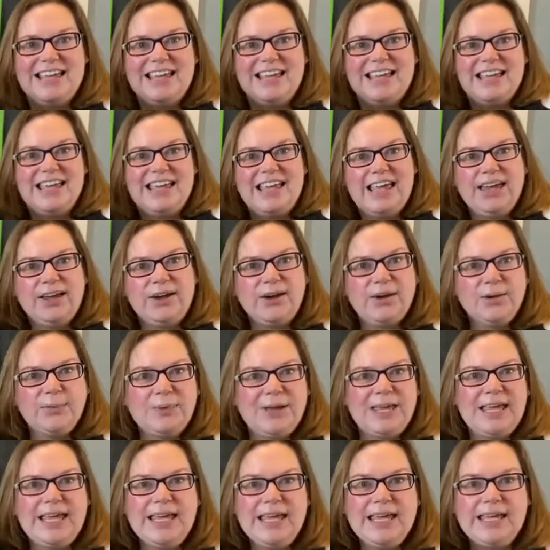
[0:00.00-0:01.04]
Here
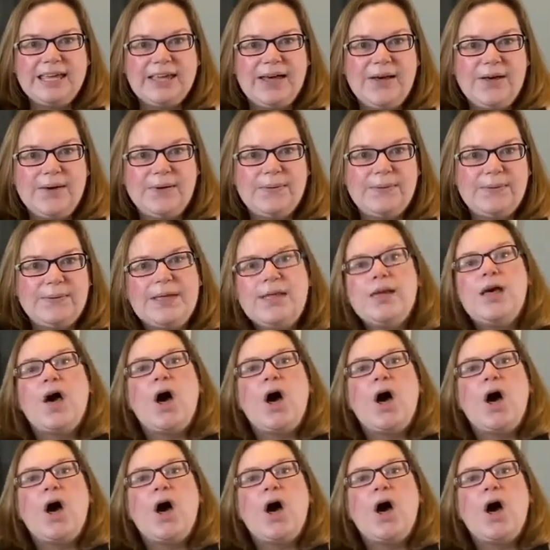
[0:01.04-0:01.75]
we go.